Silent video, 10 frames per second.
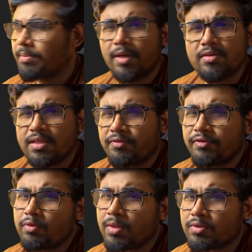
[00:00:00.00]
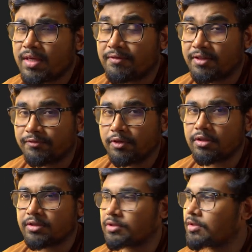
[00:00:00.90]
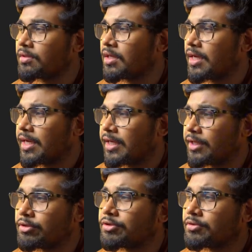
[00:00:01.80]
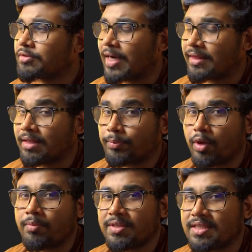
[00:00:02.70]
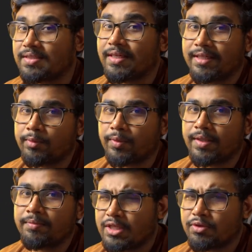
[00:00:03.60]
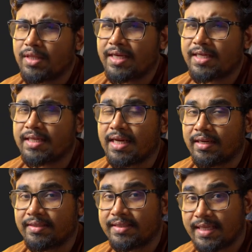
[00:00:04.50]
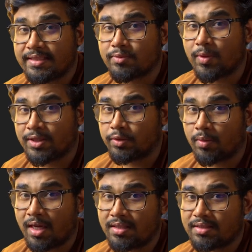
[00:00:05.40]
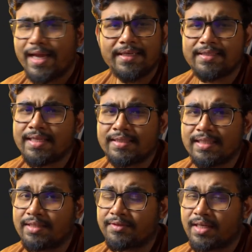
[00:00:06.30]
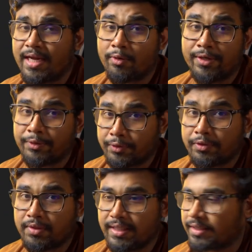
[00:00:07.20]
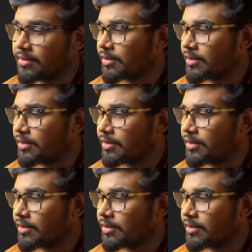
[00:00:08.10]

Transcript: Because if you want to have the full control, you should write the prompt in a certain way so that it understands what you want and it can deliver according to your need.